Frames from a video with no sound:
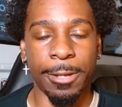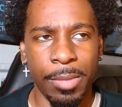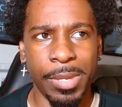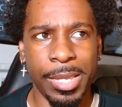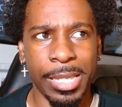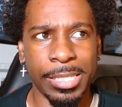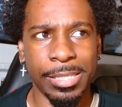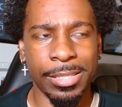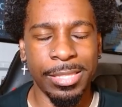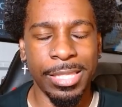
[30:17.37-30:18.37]
because
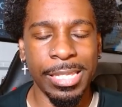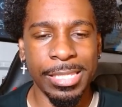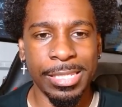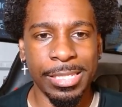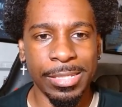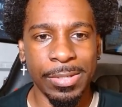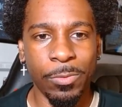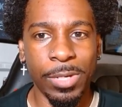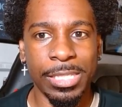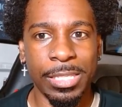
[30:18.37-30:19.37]
this
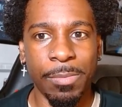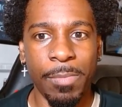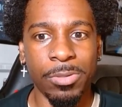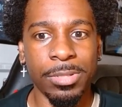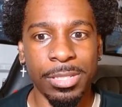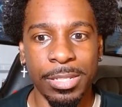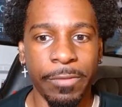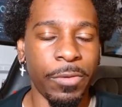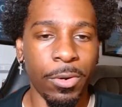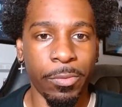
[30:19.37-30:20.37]
was the most
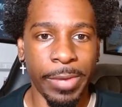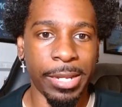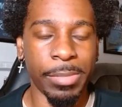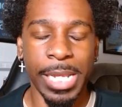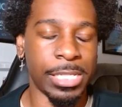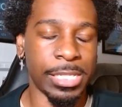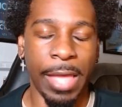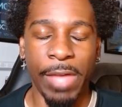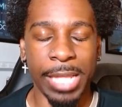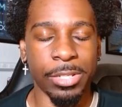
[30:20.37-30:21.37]
difficult recommendations
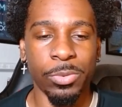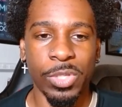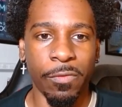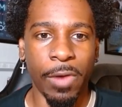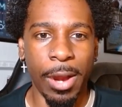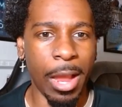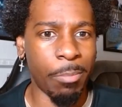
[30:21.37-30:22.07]
I've had to do so far.